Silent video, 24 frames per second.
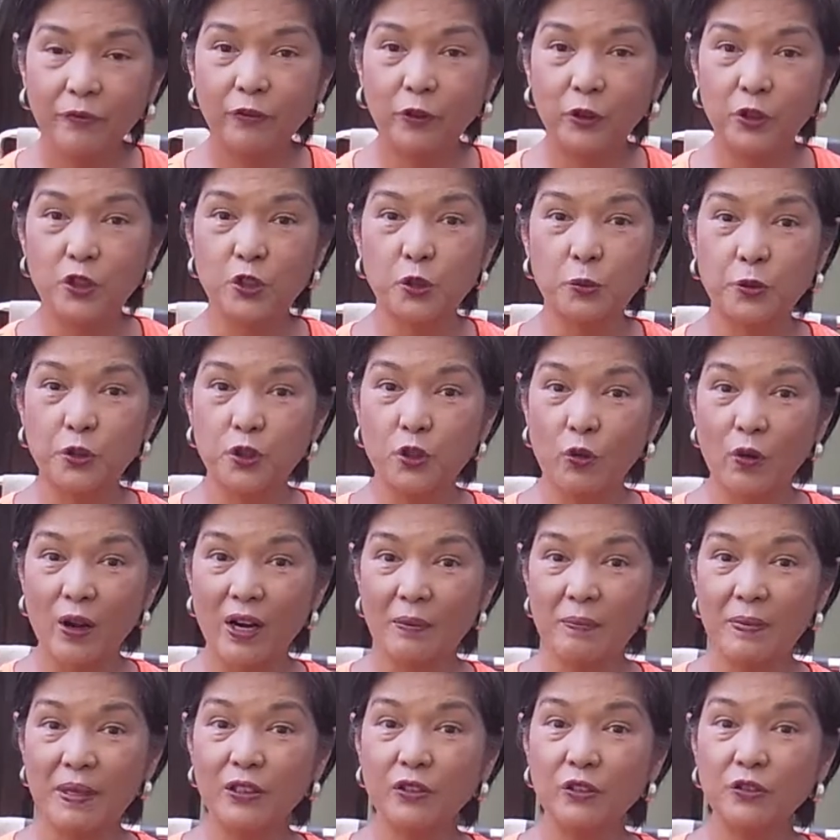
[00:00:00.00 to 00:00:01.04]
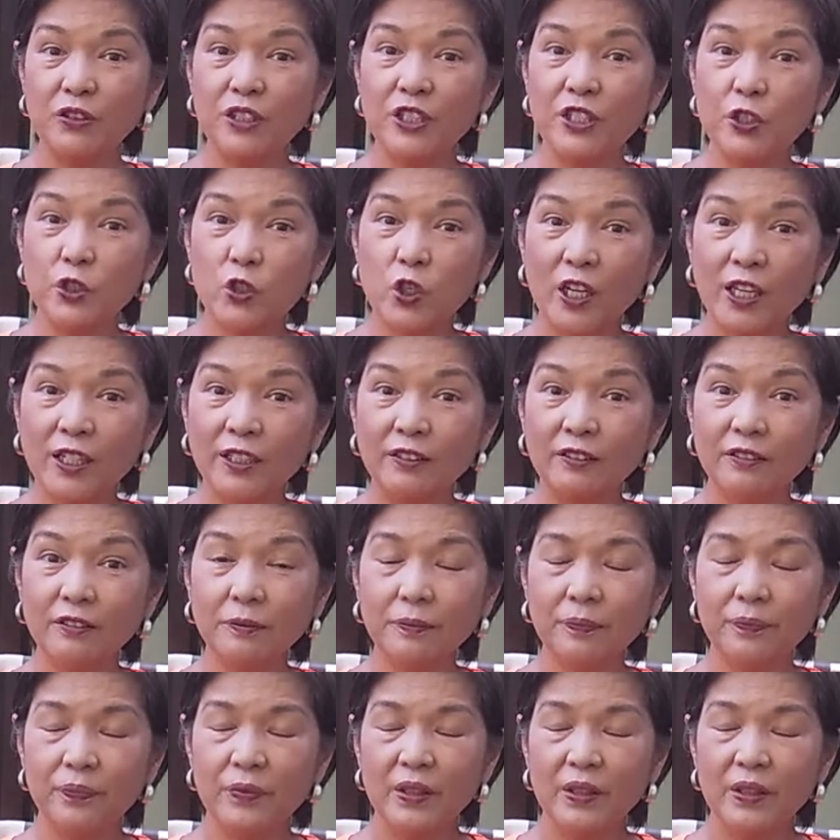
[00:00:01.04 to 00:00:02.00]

for subscribing to this channel.